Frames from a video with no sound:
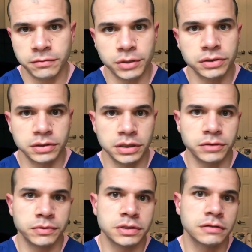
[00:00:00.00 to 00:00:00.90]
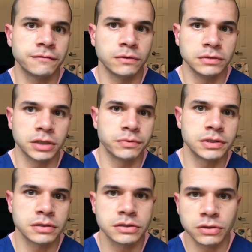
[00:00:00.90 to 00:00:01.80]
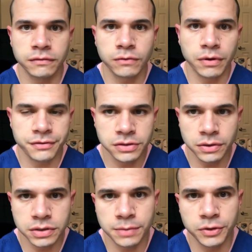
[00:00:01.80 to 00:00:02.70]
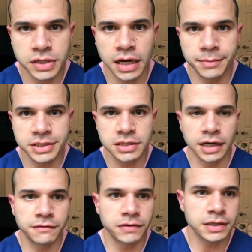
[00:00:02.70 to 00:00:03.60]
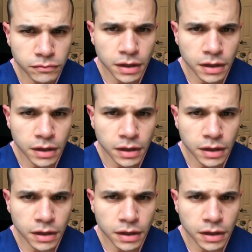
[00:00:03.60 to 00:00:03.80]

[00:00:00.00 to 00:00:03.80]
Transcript: clear liquids to full liquids and so forth. So those are the most common side effects.